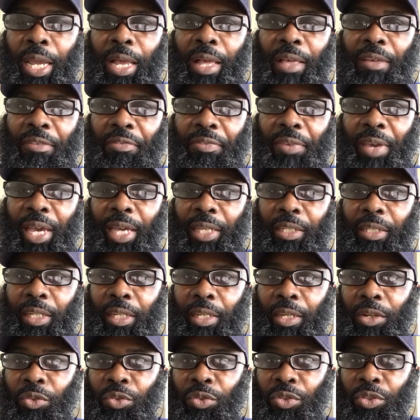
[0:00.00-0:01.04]
of
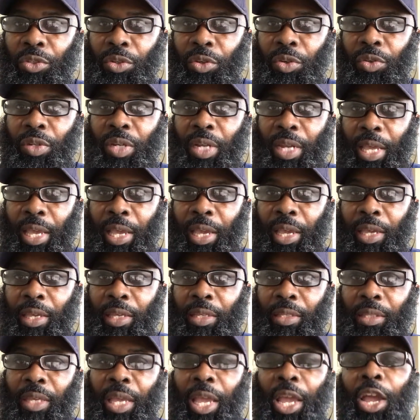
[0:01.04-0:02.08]
fasting on certain
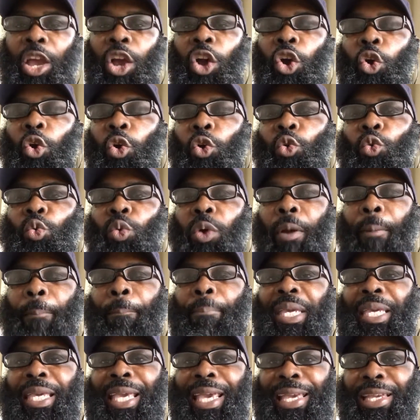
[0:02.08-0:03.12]
days, who were
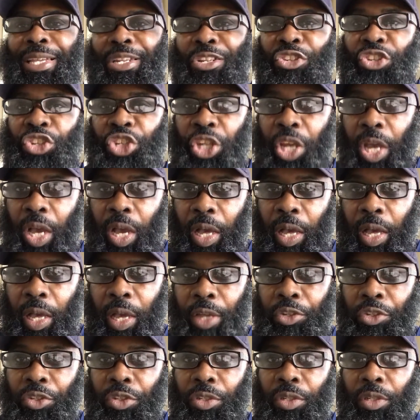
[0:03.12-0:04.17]
being
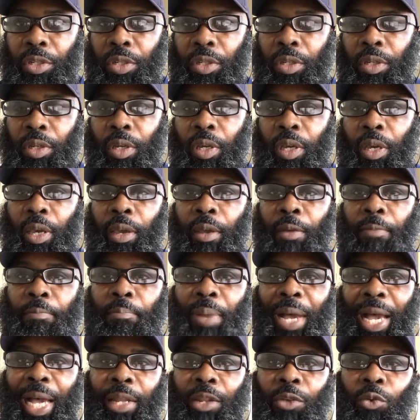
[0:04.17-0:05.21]
judged
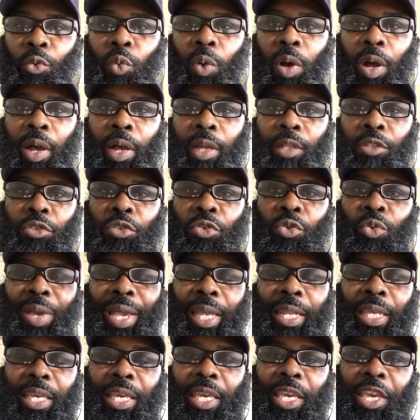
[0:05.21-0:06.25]
by the ones who
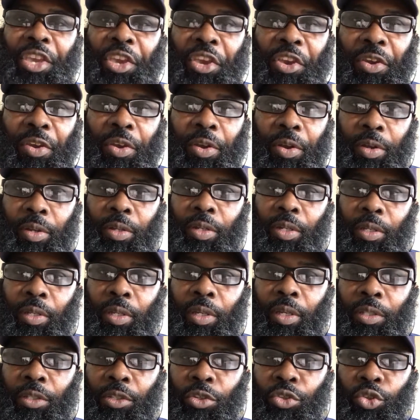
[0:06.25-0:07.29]
adhered
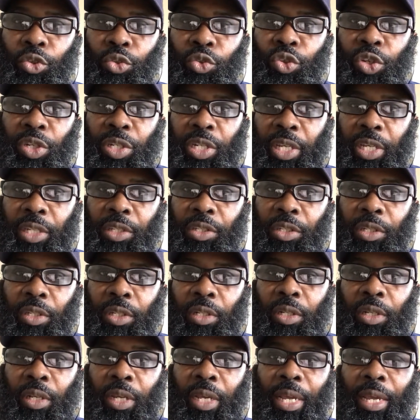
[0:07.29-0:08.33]
to the
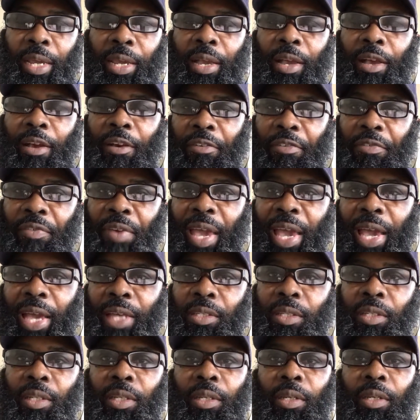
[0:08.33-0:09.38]
tradition of
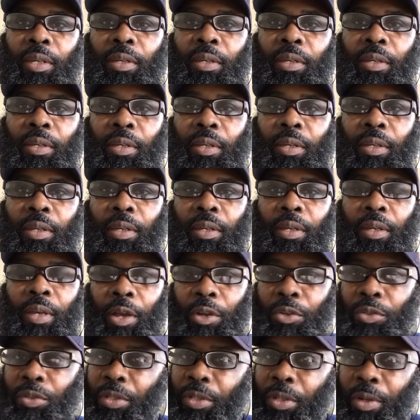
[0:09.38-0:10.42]
fasting
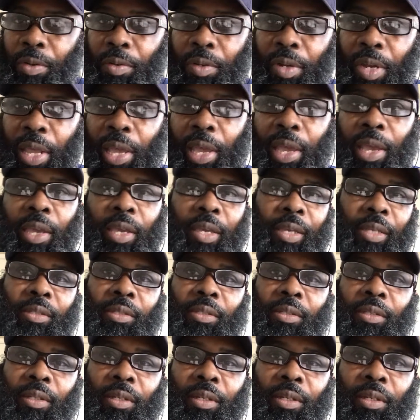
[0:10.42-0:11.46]
on certain days